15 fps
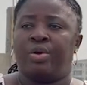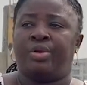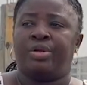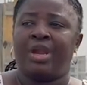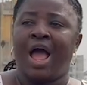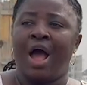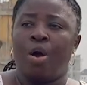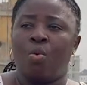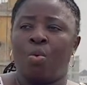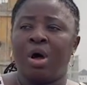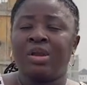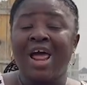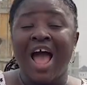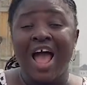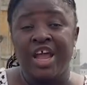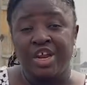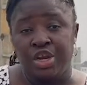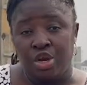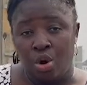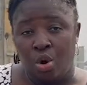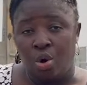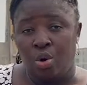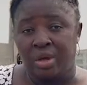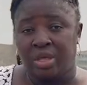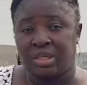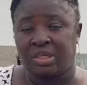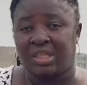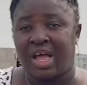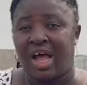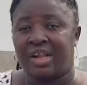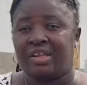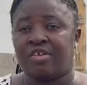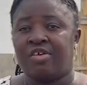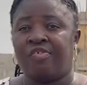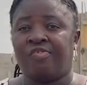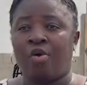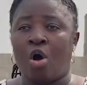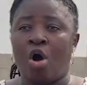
Now, what I know is that for